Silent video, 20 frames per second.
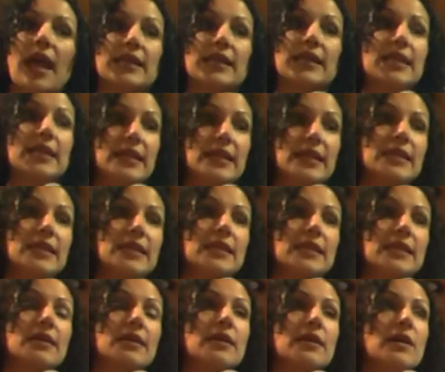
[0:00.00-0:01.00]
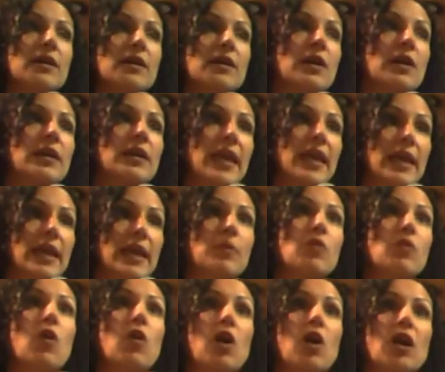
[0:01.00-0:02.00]
he came
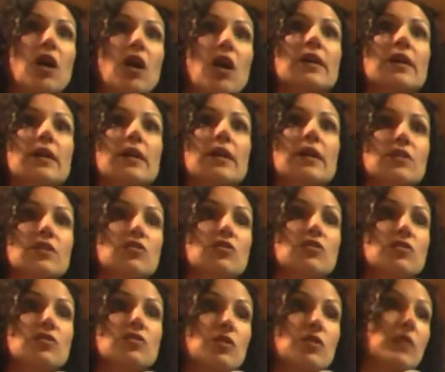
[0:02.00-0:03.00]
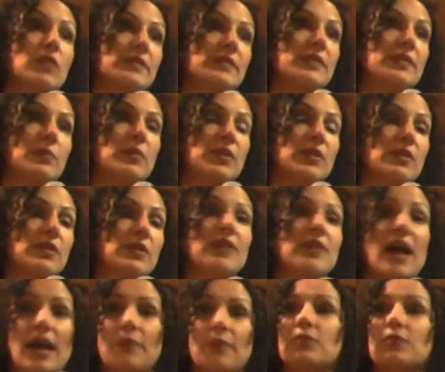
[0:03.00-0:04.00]
along to listen because
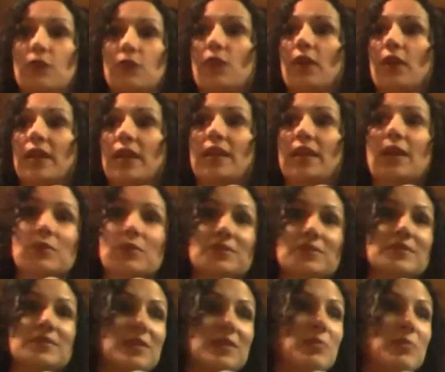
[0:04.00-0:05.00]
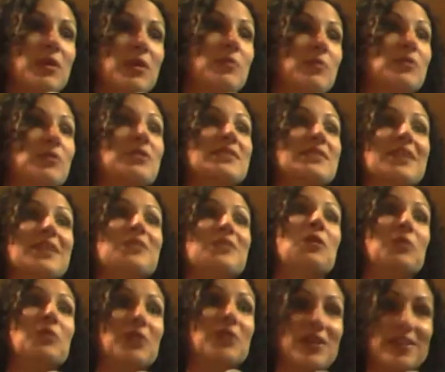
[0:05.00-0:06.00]
I was afraid I wasn't going to be able to say
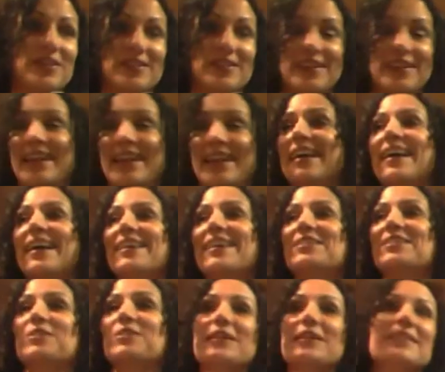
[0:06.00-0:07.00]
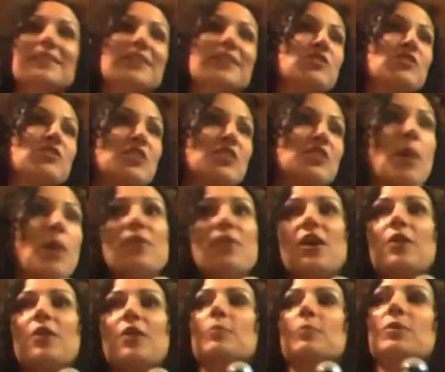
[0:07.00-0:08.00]
no to her. So I said, just come
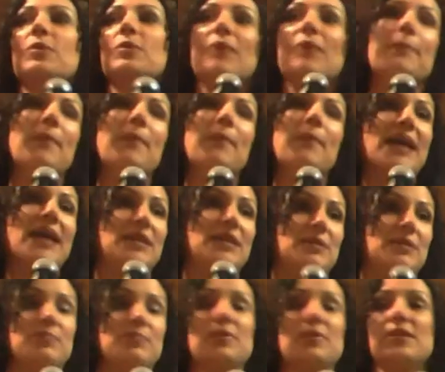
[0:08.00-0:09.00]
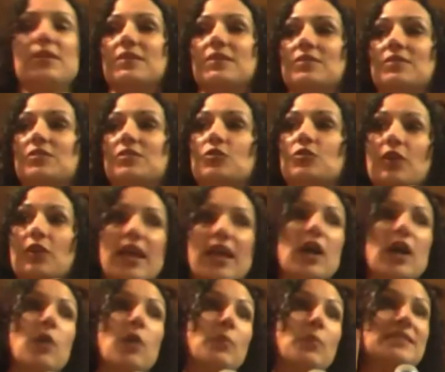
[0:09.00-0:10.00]
there and be my backup, because you're going to
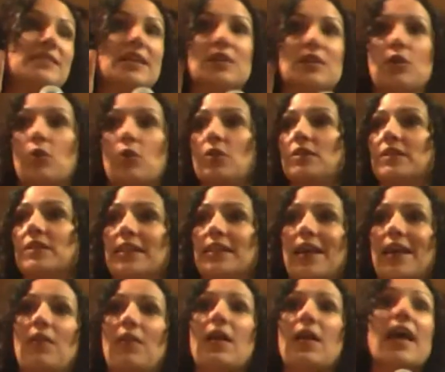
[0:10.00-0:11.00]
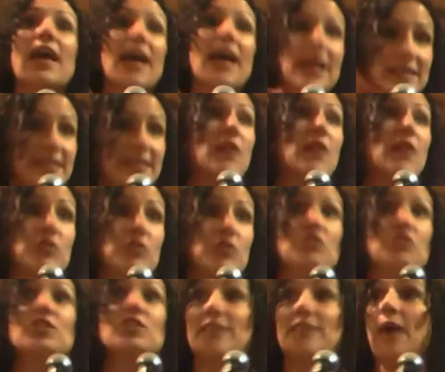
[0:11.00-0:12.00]
help me say no to Danielle and tell her
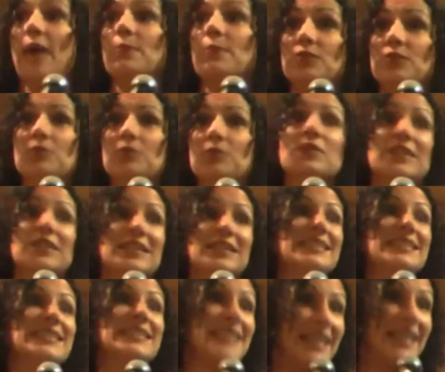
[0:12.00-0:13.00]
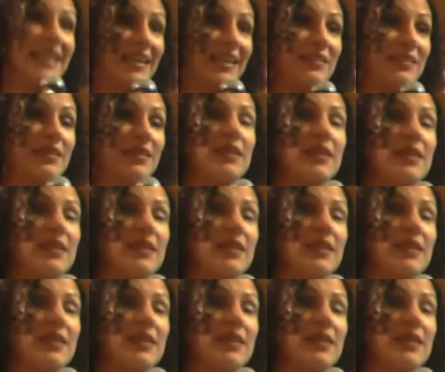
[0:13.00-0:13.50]
she's absolutely insane.